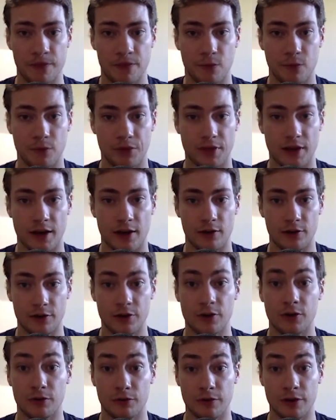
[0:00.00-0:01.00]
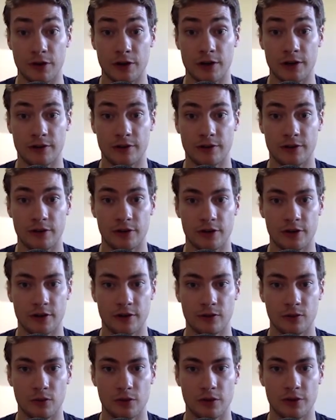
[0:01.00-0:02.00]
without you know very
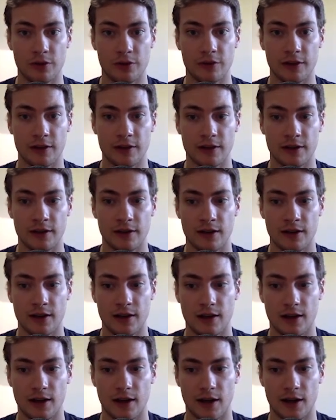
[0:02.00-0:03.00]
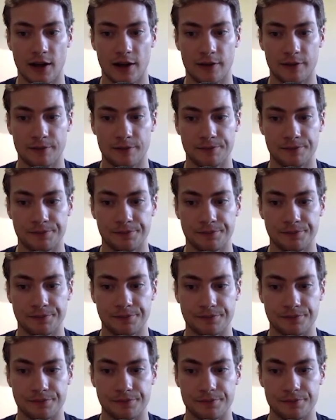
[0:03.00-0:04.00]
serious reason. Um,
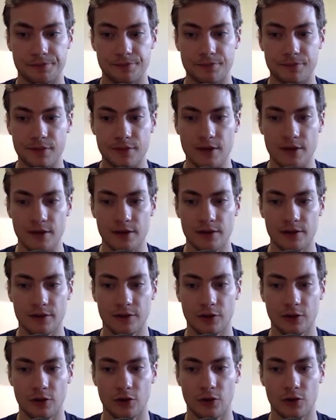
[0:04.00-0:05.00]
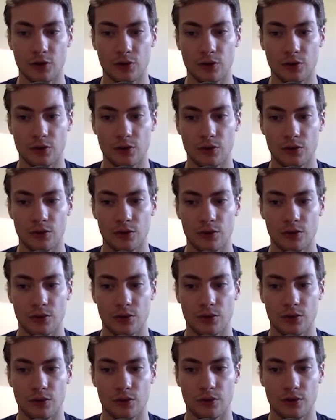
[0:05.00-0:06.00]
so
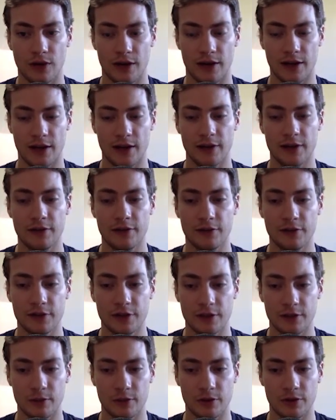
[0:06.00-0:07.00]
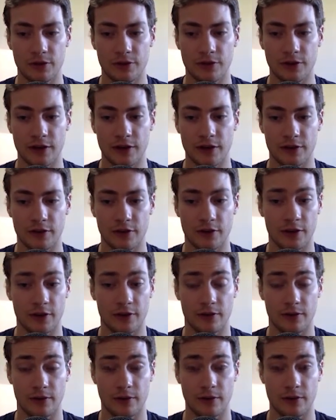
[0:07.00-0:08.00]
I, I definitely get what you're saying though.
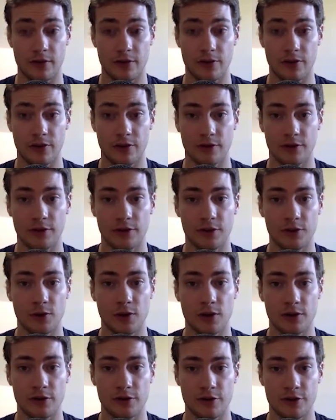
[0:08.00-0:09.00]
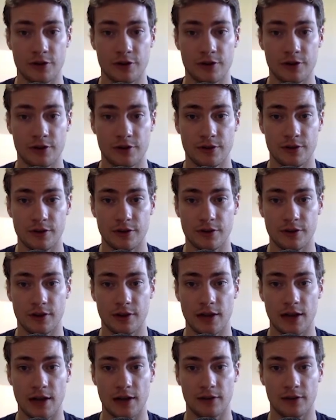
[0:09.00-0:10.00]
That's an interesting question. The the
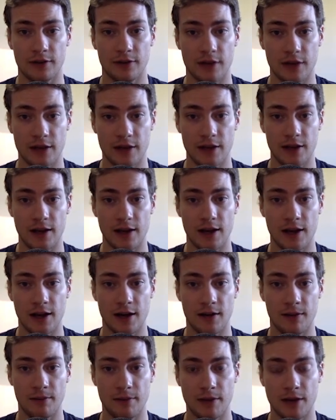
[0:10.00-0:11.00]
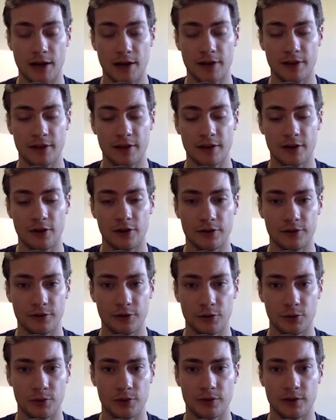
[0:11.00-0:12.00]
last day. Um, I think
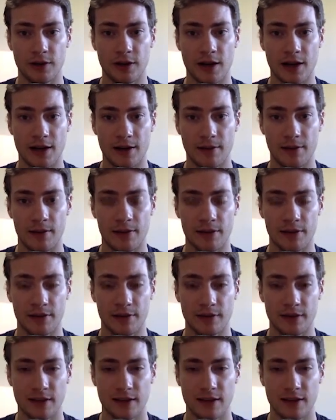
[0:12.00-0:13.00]
also what's going to happen is